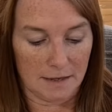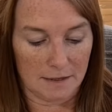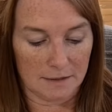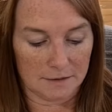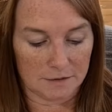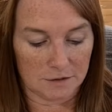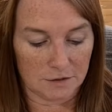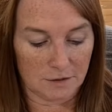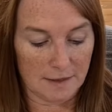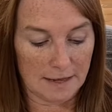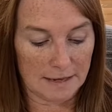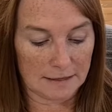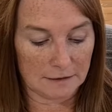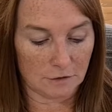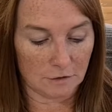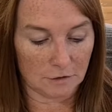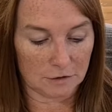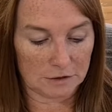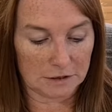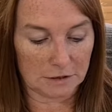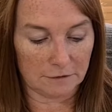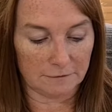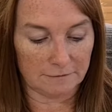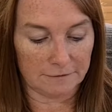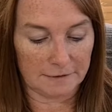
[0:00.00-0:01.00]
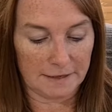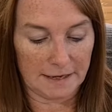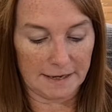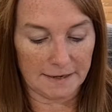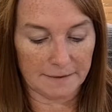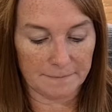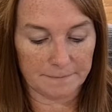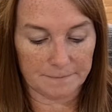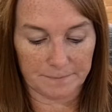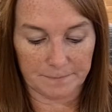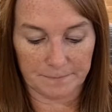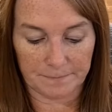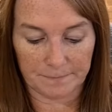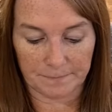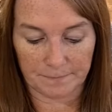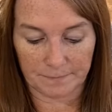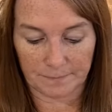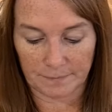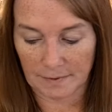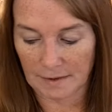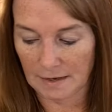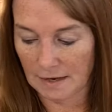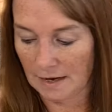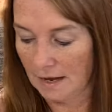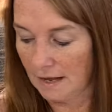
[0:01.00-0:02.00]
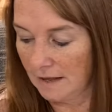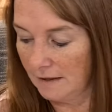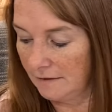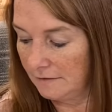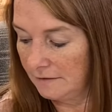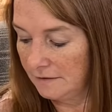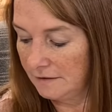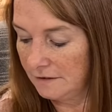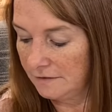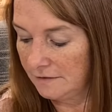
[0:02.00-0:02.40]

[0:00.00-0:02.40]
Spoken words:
So that looks lovely. And